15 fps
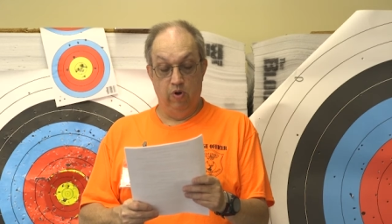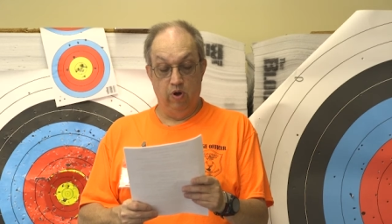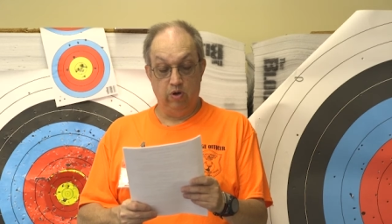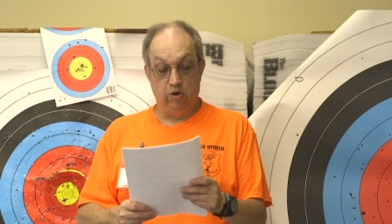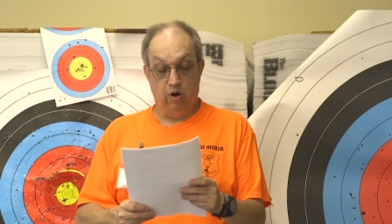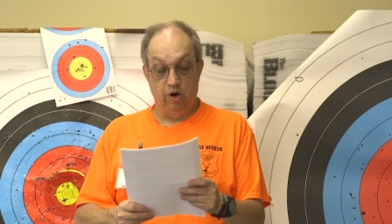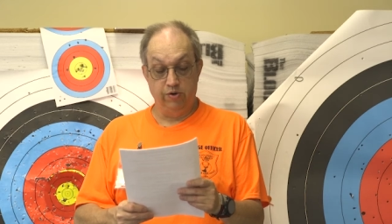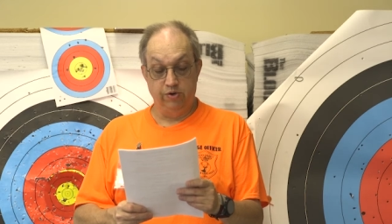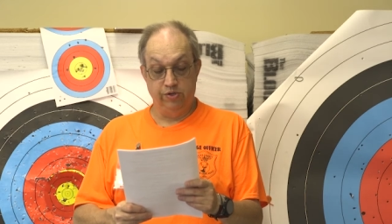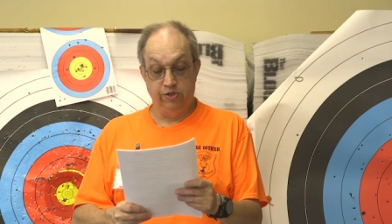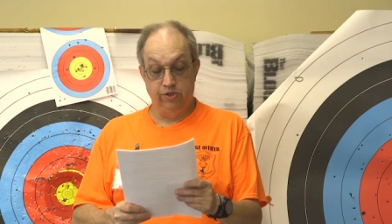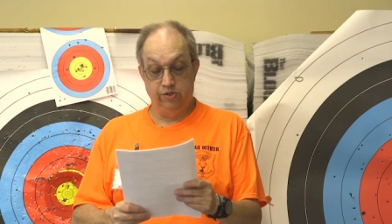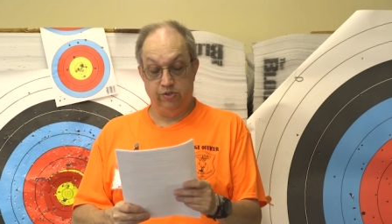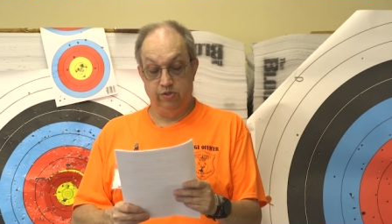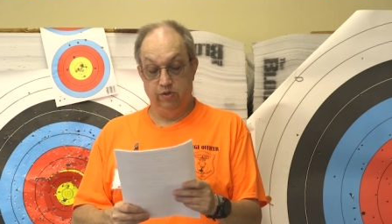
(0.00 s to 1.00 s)
all
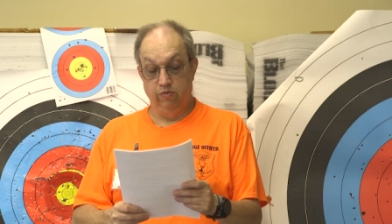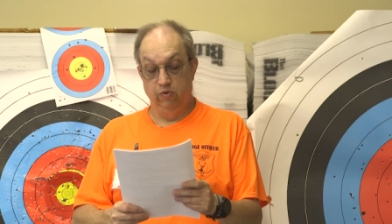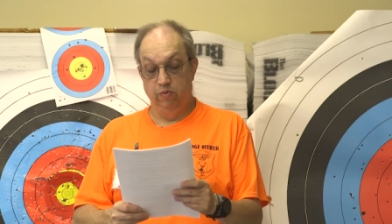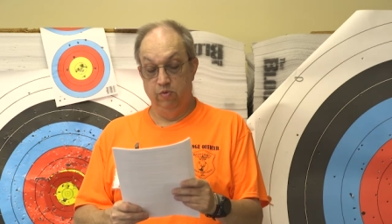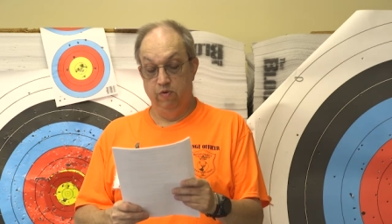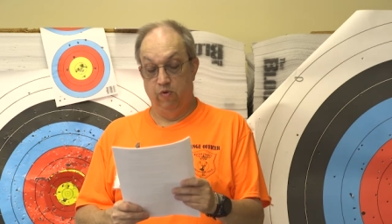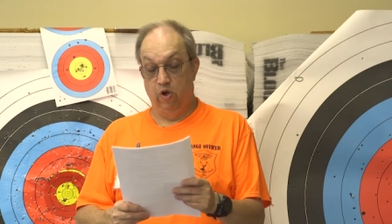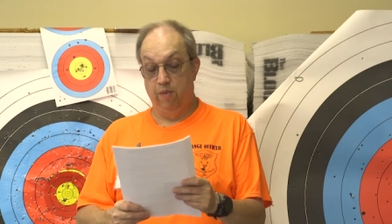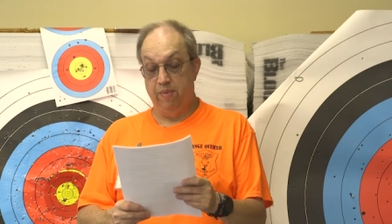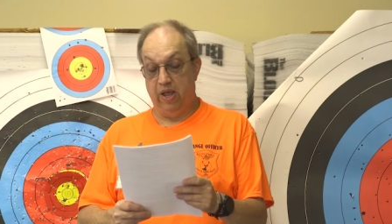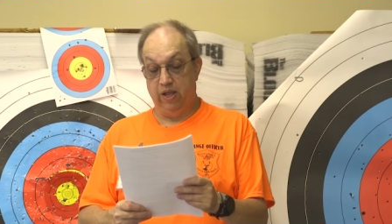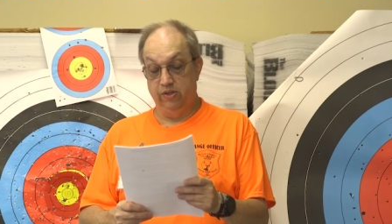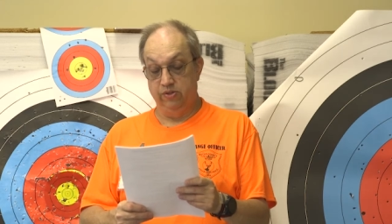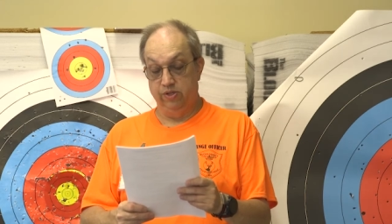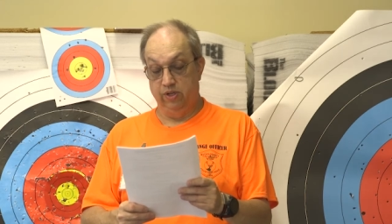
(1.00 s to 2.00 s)
cartridges, remove all
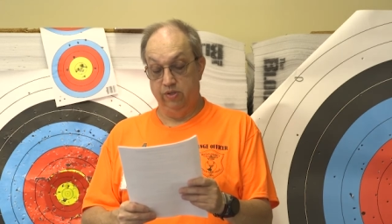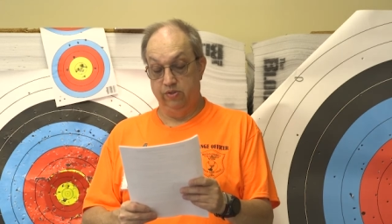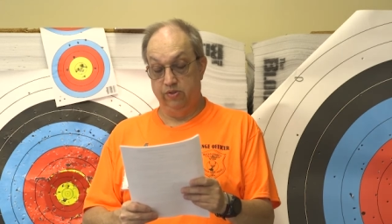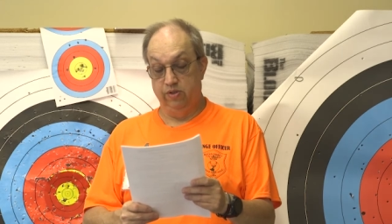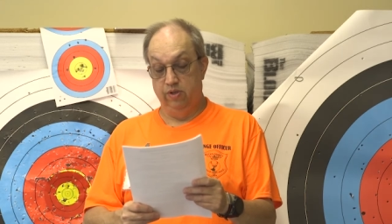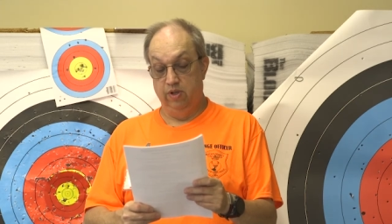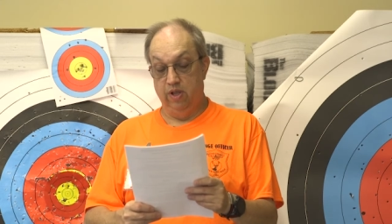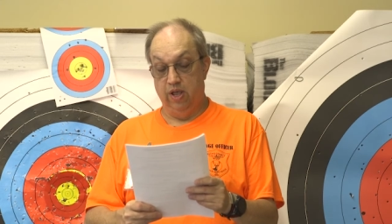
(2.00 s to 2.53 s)
magazines,